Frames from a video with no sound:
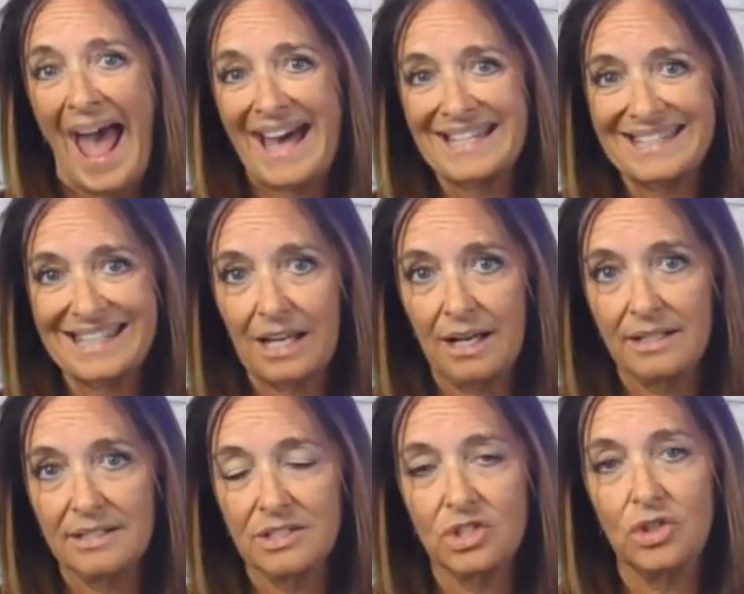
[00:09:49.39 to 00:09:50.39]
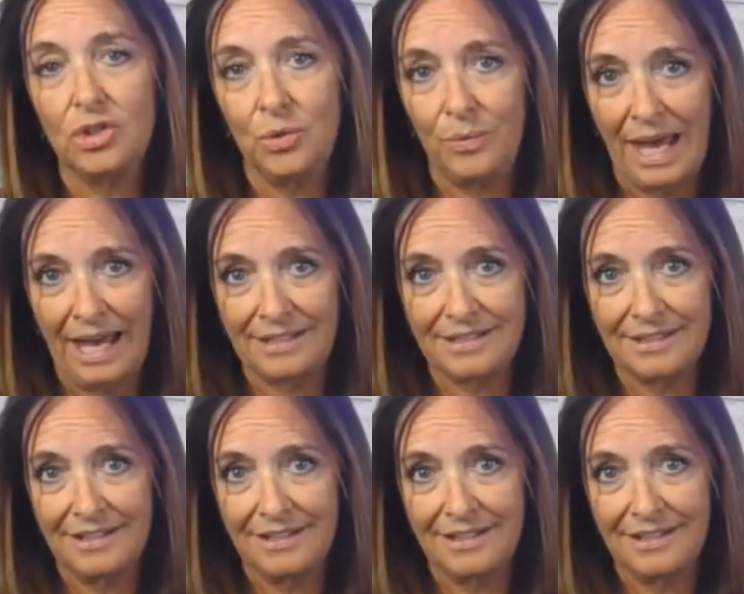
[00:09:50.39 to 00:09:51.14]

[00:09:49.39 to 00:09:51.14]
ask us to do that,